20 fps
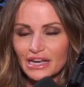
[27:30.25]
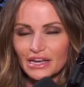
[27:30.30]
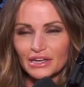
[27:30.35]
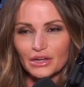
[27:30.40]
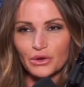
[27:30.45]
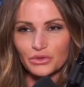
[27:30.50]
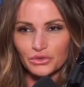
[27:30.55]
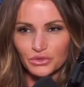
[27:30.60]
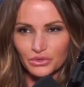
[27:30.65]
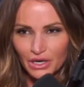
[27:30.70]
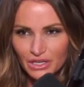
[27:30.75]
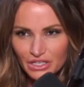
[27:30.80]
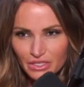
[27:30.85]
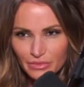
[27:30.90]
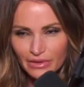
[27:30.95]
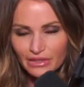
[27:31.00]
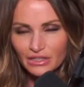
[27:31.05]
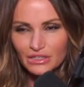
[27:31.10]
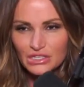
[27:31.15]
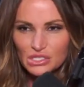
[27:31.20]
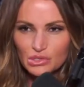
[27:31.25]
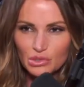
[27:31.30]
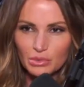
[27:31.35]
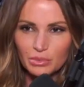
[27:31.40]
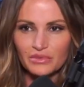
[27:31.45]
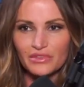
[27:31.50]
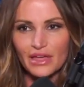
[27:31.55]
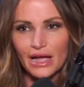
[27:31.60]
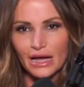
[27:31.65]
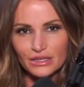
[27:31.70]
I go through and I do my little sweep
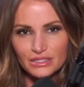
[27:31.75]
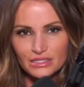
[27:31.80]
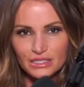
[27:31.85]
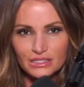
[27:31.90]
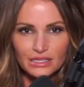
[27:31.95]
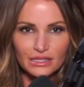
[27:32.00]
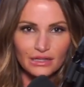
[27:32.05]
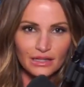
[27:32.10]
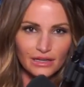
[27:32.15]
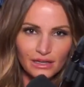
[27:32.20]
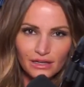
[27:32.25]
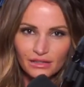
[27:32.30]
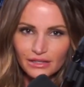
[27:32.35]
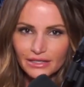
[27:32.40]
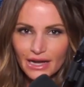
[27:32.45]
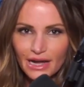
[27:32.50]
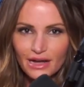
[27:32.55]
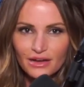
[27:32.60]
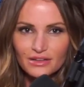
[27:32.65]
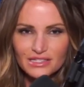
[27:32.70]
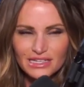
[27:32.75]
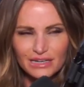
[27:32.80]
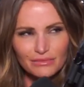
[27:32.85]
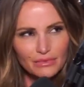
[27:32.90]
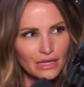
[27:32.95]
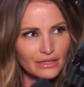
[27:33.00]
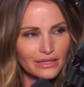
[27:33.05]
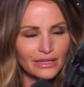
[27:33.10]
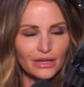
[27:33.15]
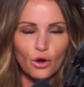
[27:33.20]
of the house because I like a clean house. And I'm
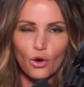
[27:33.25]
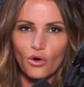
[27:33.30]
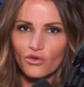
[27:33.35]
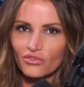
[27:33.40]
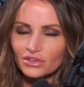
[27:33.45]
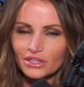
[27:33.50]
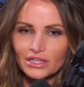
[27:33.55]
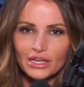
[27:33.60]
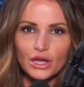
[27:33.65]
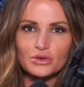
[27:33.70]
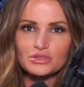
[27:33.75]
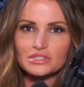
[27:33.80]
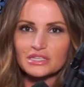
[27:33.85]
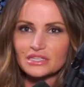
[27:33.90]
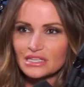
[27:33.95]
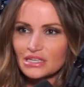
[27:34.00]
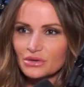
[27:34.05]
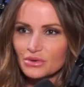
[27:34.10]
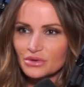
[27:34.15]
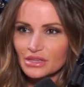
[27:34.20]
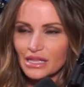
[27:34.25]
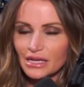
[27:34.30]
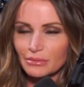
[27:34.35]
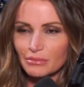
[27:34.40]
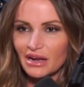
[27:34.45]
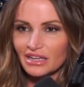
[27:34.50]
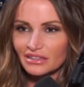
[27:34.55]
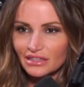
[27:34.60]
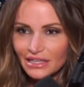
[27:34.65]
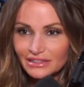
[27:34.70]
not like overly OCD with like
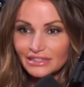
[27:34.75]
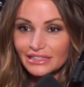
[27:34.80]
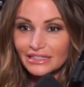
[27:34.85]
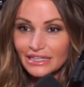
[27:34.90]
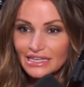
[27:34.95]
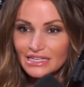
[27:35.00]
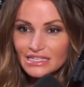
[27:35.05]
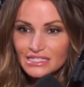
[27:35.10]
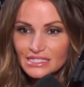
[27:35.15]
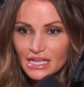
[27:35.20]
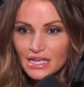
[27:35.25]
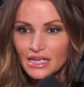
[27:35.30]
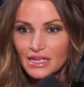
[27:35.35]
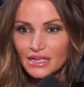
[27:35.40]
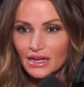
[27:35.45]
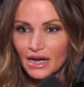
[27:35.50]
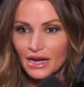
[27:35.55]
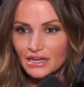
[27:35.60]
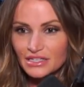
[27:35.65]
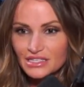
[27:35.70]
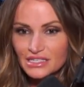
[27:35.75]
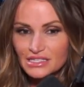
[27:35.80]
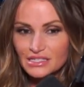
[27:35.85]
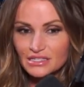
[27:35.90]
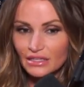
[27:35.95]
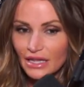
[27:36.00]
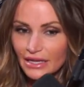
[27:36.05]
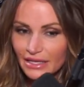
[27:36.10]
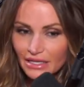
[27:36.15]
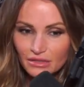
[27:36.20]
my cleanliness. I just
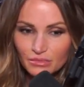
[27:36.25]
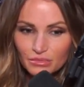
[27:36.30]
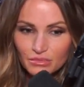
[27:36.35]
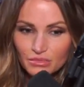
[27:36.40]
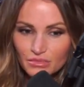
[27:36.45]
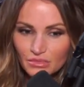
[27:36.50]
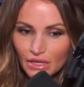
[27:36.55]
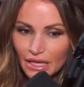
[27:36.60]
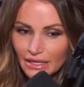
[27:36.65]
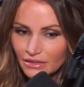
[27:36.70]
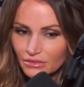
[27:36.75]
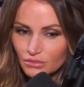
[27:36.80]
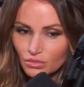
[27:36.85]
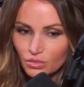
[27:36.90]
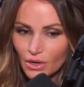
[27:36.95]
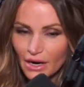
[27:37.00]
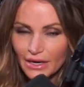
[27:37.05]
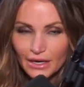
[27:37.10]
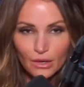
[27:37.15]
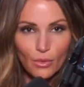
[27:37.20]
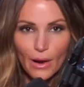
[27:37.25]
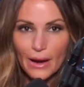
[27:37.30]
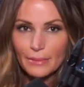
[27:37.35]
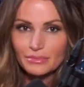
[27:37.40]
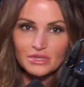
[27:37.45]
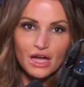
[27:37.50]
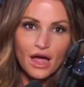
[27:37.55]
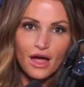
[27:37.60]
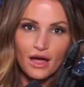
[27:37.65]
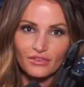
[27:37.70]
like it like kind of
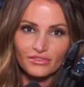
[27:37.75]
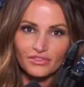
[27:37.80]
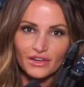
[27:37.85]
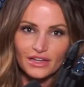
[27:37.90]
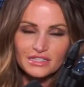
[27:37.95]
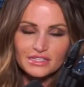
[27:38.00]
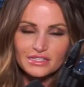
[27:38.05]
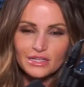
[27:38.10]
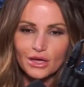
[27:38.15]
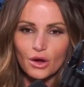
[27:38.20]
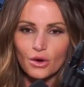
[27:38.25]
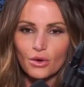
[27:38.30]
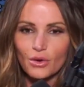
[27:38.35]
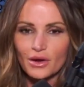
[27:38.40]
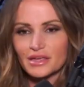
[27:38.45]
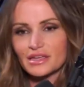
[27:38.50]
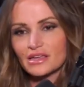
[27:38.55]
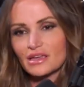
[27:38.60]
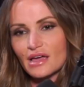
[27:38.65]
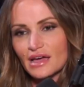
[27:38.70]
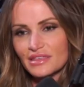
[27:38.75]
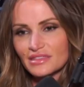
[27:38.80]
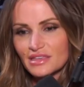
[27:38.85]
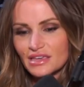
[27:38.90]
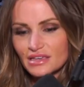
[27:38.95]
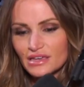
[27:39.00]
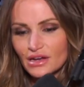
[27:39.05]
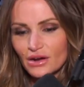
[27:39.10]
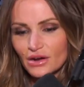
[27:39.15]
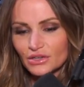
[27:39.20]
wiped off. And so I
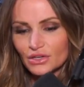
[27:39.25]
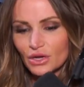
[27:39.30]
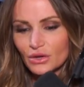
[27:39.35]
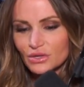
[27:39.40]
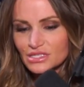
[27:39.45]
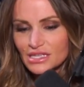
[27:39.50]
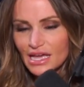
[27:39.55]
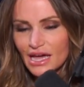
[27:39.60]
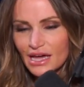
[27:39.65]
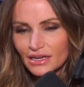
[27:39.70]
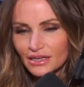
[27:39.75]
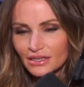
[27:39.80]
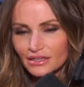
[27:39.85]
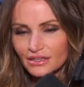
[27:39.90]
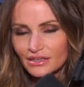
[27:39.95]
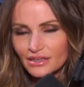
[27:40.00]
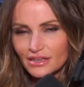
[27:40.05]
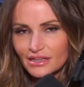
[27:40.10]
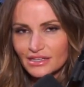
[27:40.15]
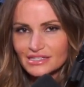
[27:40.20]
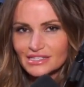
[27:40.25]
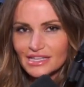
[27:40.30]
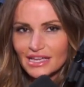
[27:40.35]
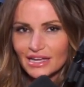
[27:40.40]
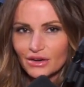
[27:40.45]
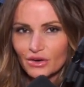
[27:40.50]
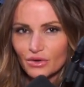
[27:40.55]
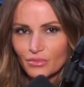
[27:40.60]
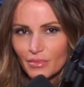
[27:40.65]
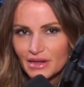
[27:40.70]
think Garrett knows that. And it's
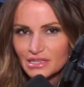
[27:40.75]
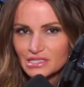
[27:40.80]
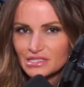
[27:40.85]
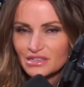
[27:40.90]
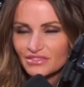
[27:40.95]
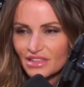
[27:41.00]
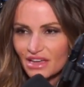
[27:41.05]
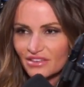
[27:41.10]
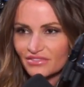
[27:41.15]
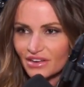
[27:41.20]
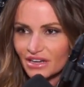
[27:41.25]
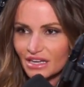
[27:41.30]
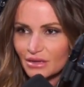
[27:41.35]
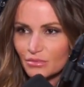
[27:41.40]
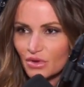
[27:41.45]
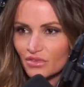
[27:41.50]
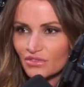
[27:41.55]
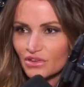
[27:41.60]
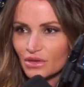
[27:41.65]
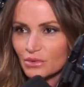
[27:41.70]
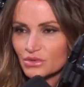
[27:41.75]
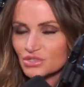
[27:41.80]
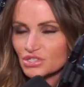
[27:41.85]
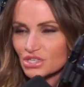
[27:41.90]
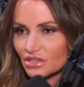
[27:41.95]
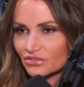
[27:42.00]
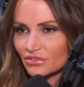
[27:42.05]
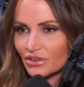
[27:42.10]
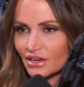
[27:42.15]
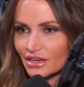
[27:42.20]
like, it reminds me of that funny movie with
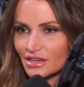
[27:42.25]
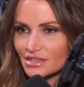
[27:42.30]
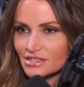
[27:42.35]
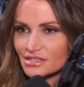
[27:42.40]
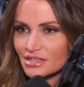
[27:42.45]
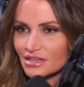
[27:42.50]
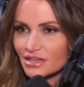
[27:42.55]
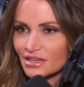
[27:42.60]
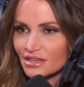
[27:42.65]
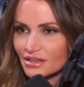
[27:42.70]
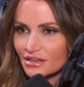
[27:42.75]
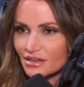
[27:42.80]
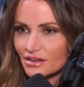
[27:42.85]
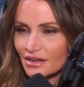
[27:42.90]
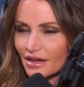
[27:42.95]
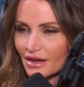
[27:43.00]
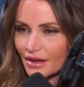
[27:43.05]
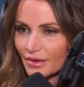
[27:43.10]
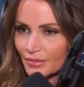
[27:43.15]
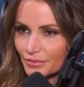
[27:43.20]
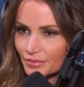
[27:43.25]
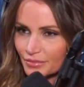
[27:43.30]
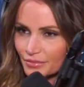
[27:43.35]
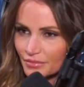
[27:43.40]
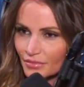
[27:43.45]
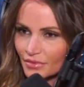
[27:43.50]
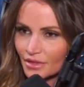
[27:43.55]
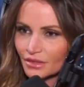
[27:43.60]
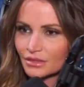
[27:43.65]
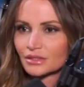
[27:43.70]
Jennifer Aniston and
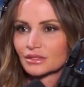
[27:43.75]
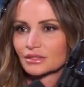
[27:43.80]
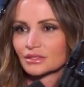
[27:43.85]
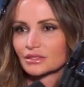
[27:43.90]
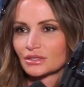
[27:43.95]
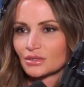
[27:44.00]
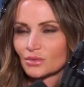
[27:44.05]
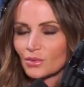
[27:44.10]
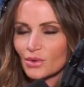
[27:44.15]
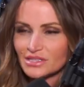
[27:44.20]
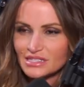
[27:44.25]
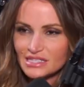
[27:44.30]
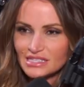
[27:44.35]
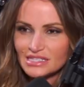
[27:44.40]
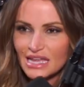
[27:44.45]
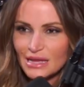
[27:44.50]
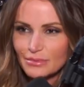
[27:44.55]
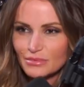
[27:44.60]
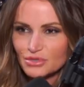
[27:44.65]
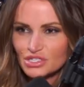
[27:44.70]
what's his name?